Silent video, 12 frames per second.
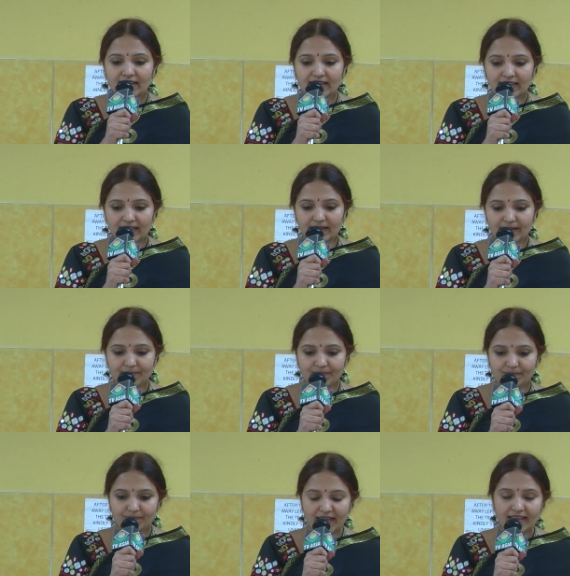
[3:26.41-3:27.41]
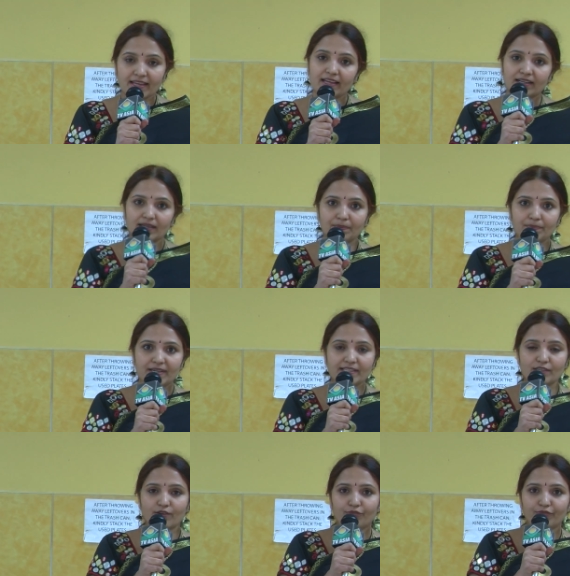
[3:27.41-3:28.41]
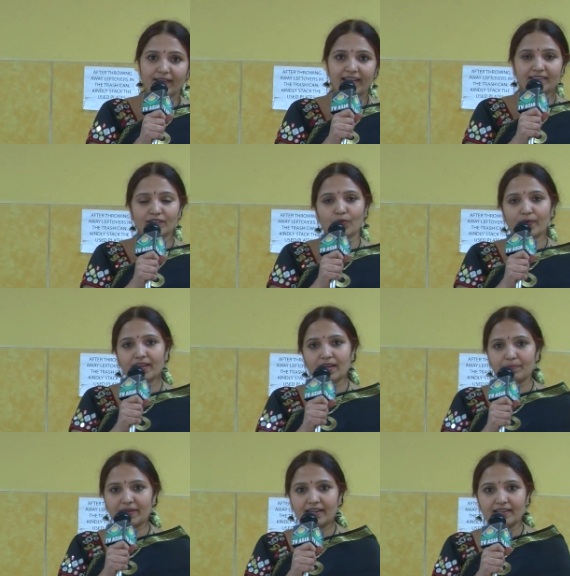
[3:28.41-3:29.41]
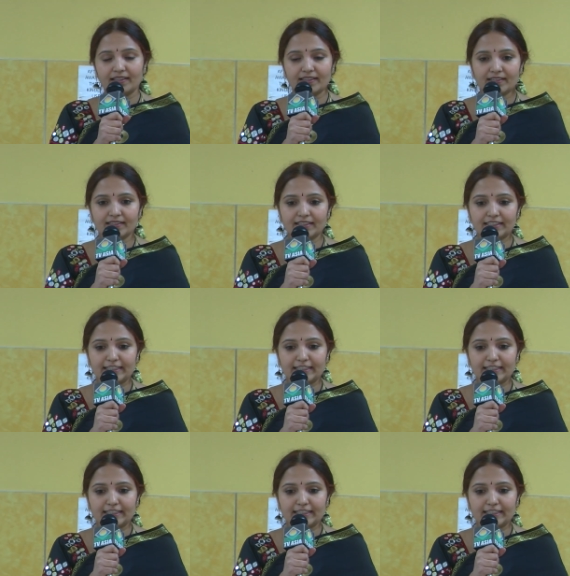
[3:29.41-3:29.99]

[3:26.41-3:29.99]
Um, being a person of faith, growing up in India,